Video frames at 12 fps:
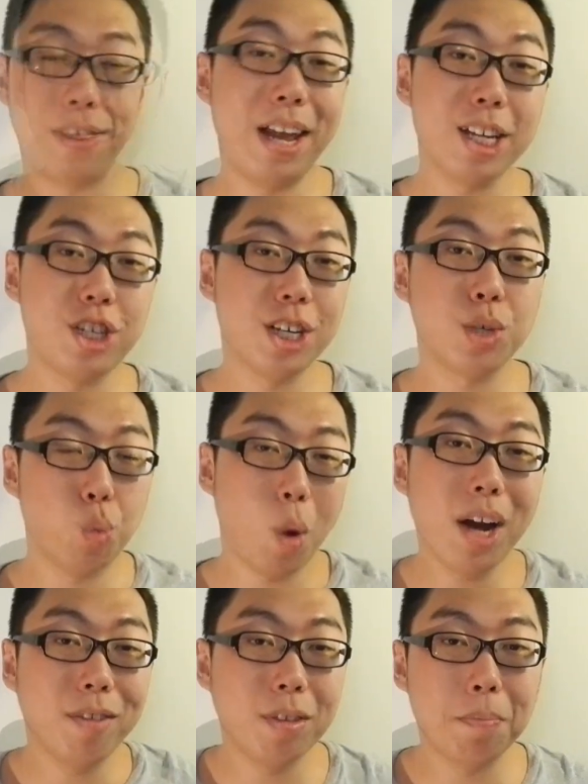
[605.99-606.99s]
That is just
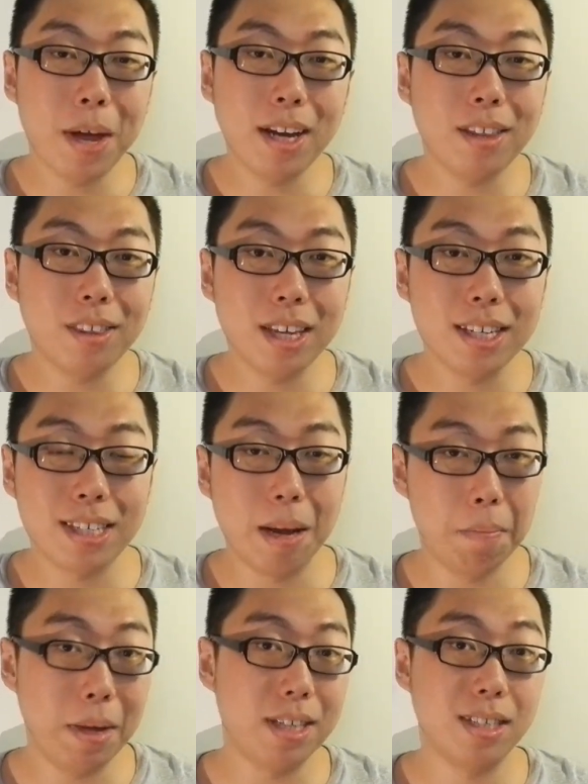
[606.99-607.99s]
one of the many things
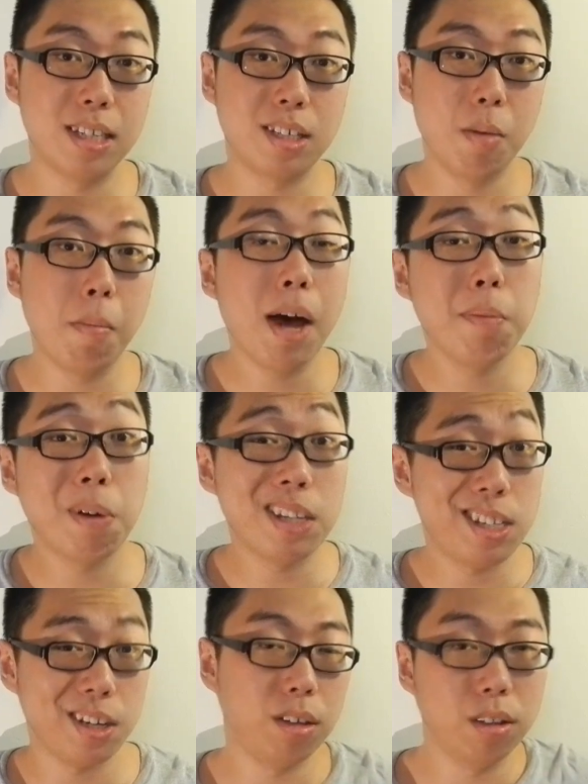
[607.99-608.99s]
that makes this command
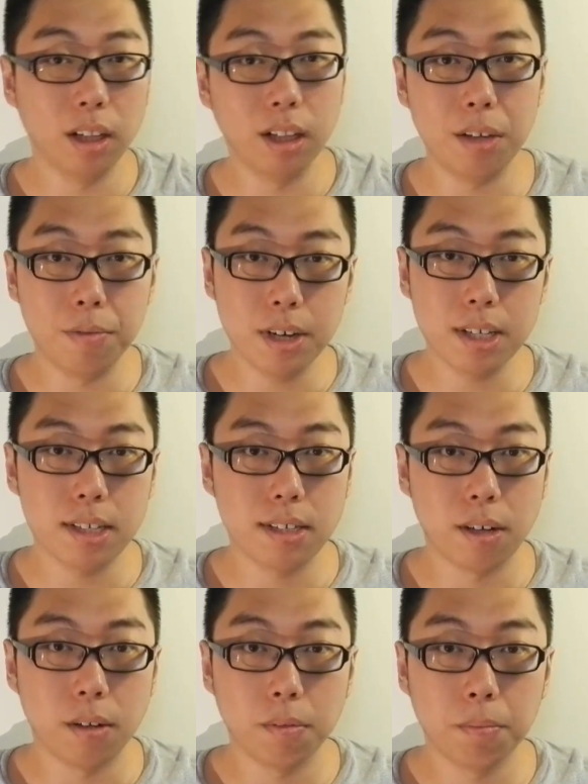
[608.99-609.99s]
particularly
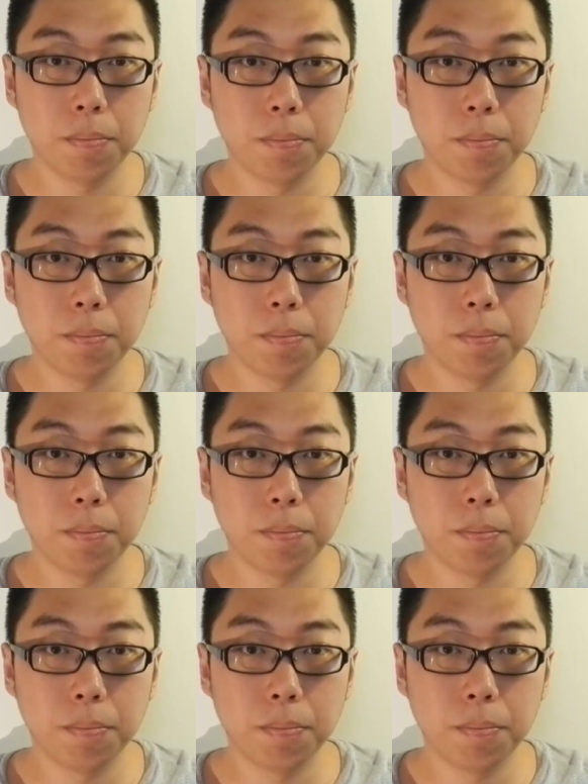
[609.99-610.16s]
versatile.